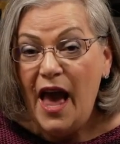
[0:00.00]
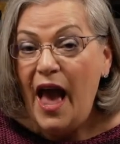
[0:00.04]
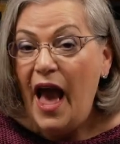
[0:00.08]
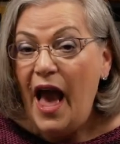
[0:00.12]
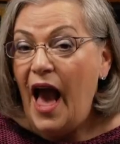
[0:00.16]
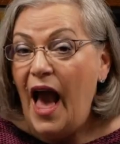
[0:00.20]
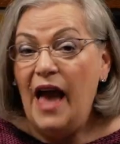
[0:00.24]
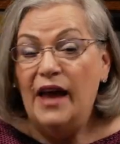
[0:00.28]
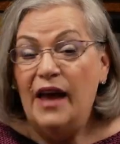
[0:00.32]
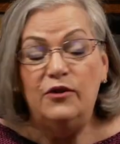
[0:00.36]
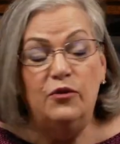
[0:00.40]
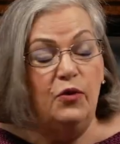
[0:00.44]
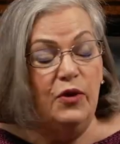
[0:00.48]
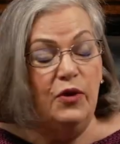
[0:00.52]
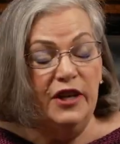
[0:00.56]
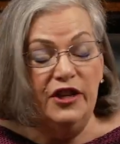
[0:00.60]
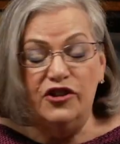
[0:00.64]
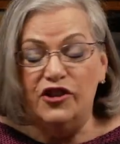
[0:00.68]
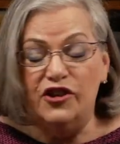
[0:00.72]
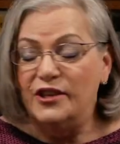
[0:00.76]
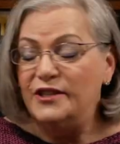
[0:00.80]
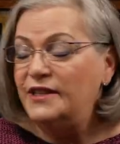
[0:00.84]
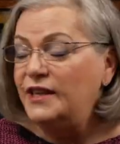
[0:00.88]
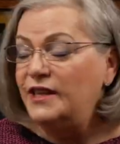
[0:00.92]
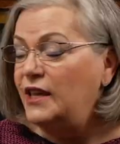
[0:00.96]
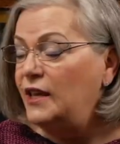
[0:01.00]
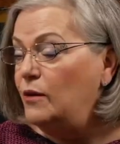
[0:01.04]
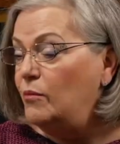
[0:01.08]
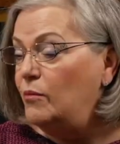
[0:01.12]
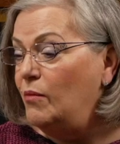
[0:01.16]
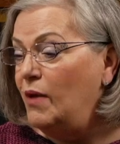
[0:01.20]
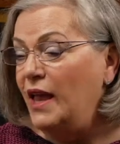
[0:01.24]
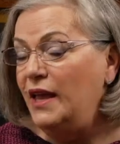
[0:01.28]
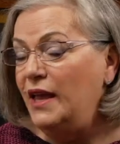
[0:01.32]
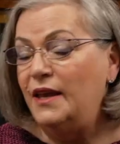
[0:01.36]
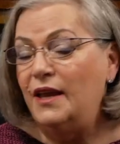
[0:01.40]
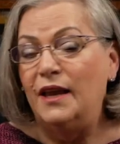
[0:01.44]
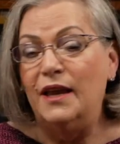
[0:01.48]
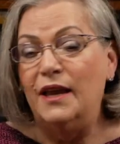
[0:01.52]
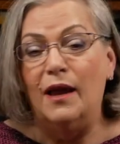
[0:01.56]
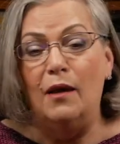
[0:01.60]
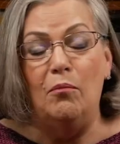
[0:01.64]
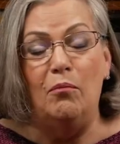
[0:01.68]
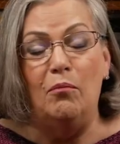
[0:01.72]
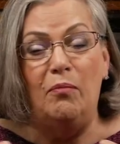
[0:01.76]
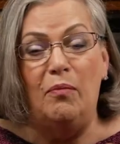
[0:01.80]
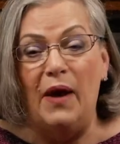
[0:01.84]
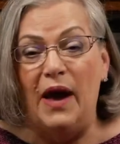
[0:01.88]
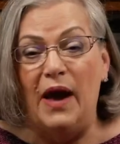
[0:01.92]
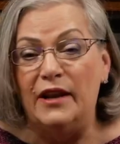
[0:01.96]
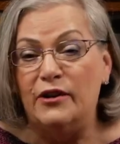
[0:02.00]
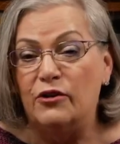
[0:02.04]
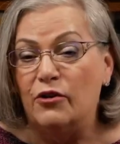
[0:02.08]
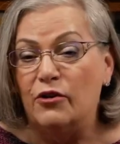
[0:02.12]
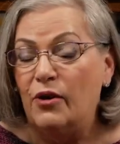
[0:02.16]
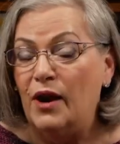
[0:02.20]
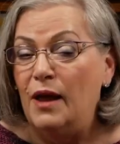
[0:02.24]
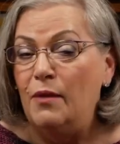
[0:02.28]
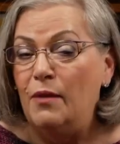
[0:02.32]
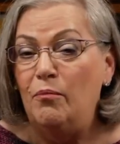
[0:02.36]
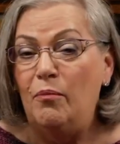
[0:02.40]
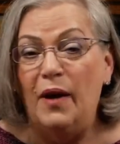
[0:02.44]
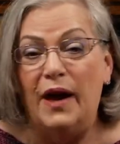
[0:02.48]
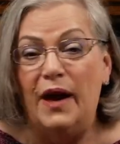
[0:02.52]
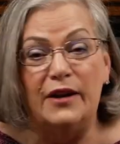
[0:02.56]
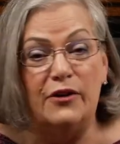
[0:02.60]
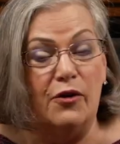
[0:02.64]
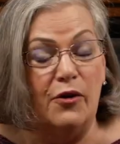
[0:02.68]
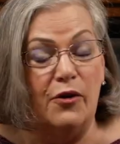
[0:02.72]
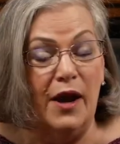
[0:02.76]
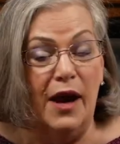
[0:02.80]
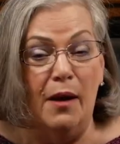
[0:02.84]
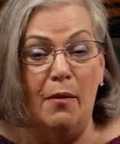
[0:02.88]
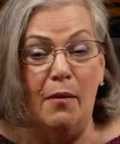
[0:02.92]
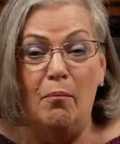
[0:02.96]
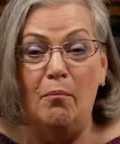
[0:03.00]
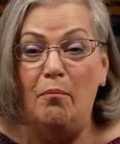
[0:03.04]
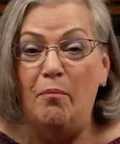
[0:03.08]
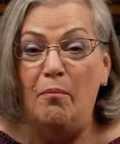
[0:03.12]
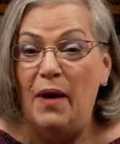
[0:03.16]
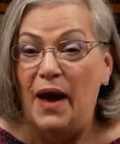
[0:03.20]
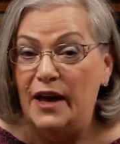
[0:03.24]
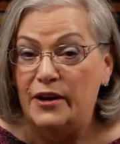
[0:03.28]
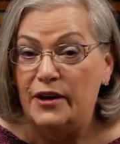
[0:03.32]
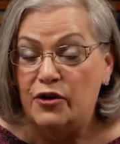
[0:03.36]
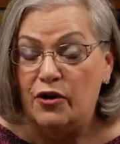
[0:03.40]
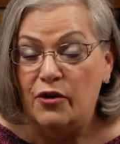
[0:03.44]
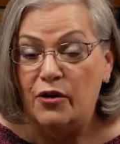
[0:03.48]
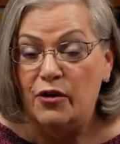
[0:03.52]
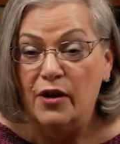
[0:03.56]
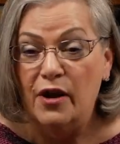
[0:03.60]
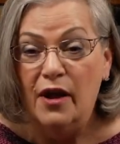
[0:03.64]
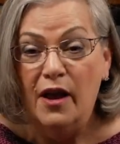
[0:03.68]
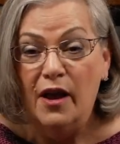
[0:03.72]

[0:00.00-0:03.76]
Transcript: And we just keep making it better and better and better